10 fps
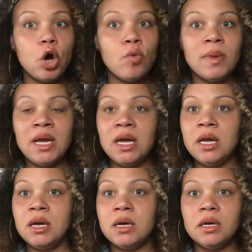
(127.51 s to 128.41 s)

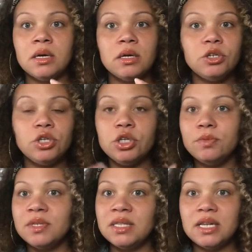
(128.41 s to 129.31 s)
many
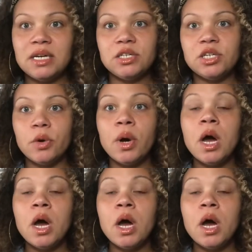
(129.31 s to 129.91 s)
tubes and things. So